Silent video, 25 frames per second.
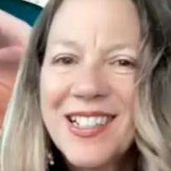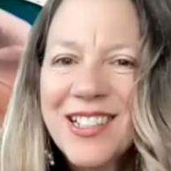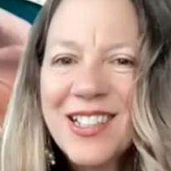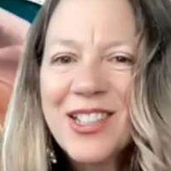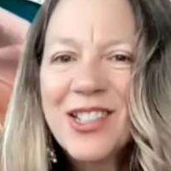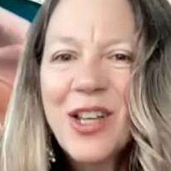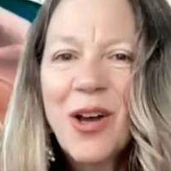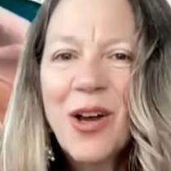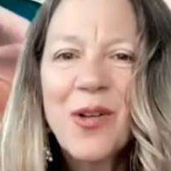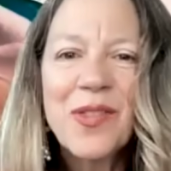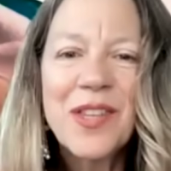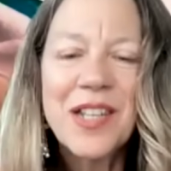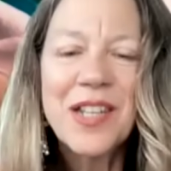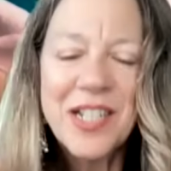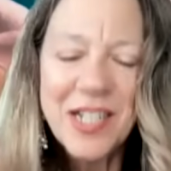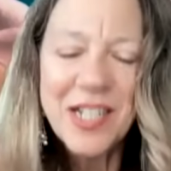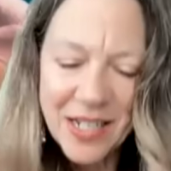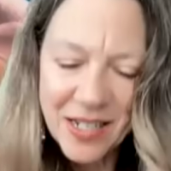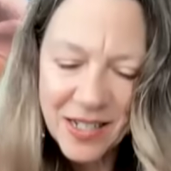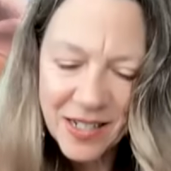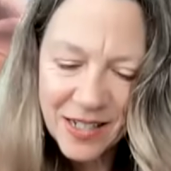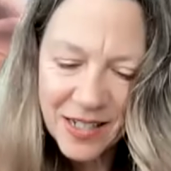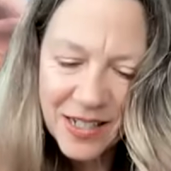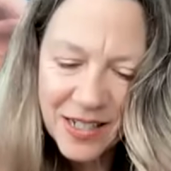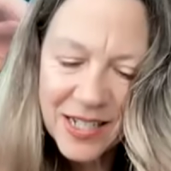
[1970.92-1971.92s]
So the
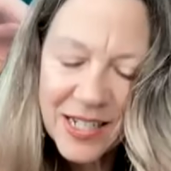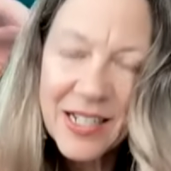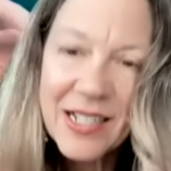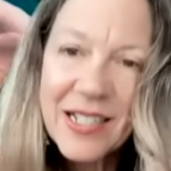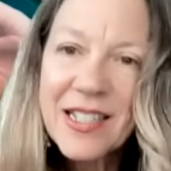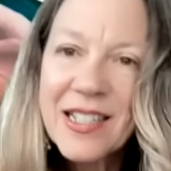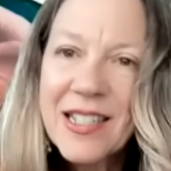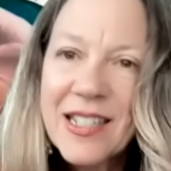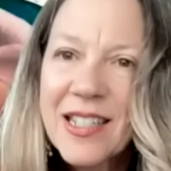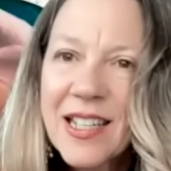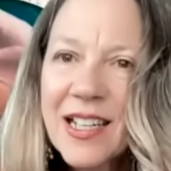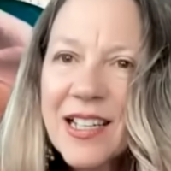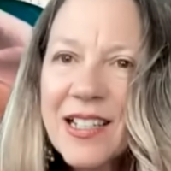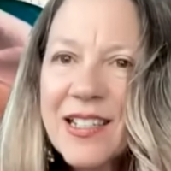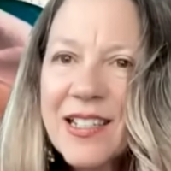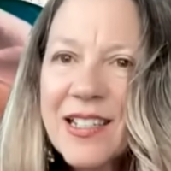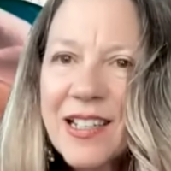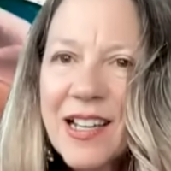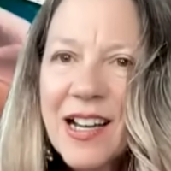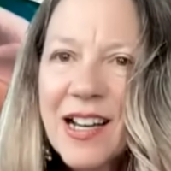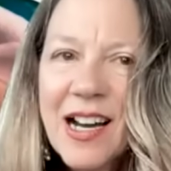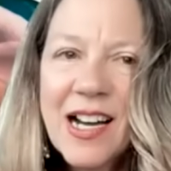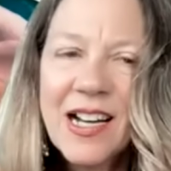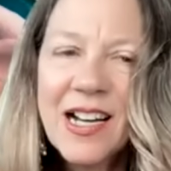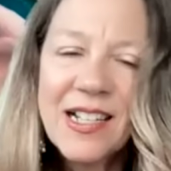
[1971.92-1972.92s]
deal is this,
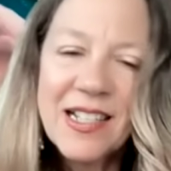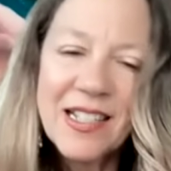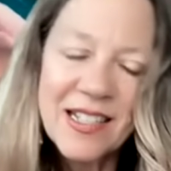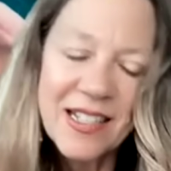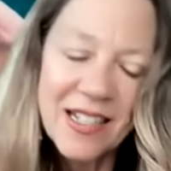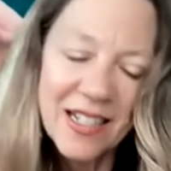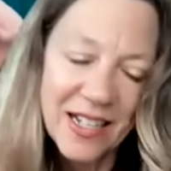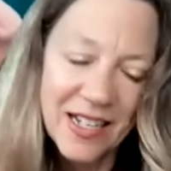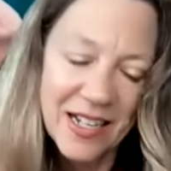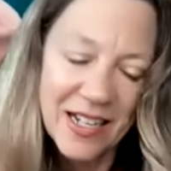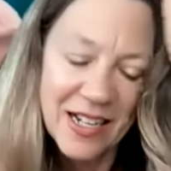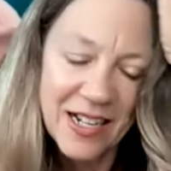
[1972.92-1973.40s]
guys.